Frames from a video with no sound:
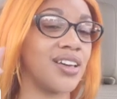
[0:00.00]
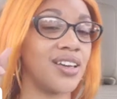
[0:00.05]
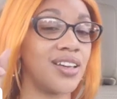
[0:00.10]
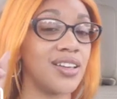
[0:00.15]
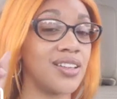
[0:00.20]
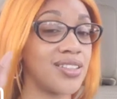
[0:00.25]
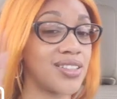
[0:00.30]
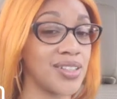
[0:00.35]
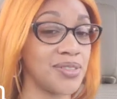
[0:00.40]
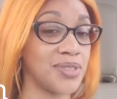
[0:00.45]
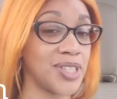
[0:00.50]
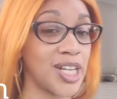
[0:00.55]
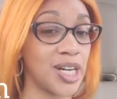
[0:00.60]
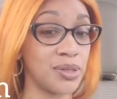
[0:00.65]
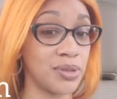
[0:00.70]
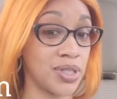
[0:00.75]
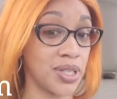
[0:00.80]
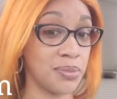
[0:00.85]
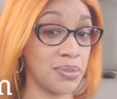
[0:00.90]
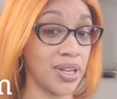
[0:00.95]
And
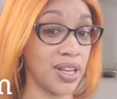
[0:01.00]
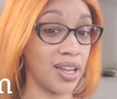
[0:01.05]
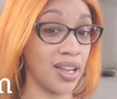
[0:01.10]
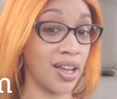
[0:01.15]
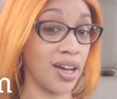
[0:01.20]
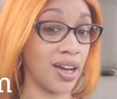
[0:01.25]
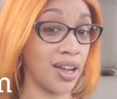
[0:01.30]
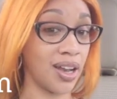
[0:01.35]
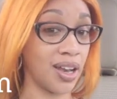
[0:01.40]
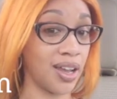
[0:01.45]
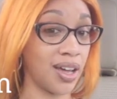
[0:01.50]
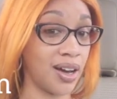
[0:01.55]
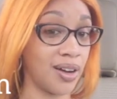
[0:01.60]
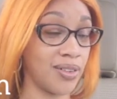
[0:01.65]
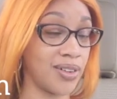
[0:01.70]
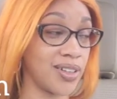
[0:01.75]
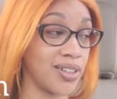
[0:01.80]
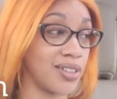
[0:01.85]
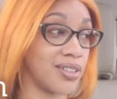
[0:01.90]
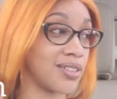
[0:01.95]
sometimes I'm, I allow
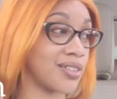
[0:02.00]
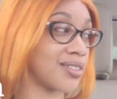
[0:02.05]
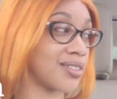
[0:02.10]
it.